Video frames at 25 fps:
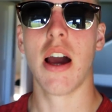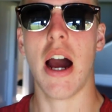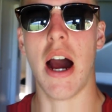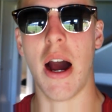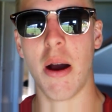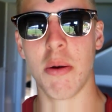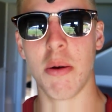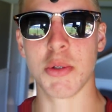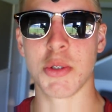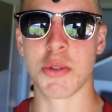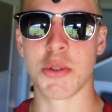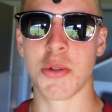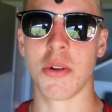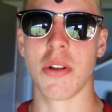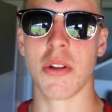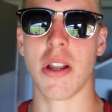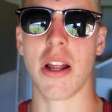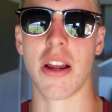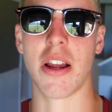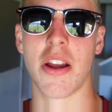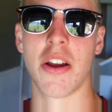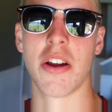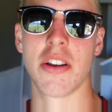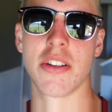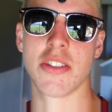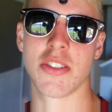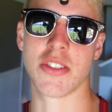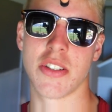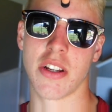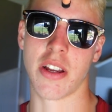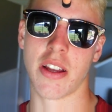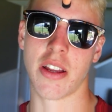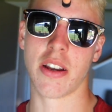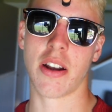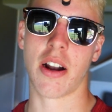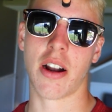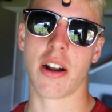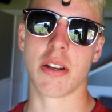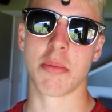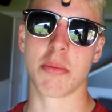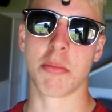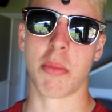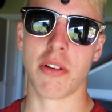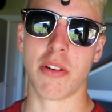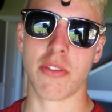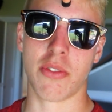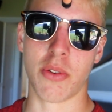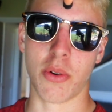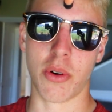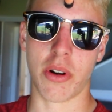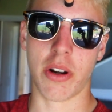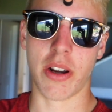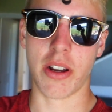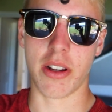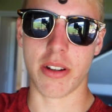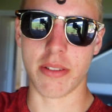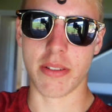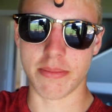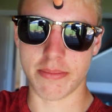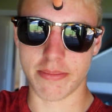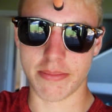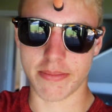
I was told I couldn't stick a dart to my forehead.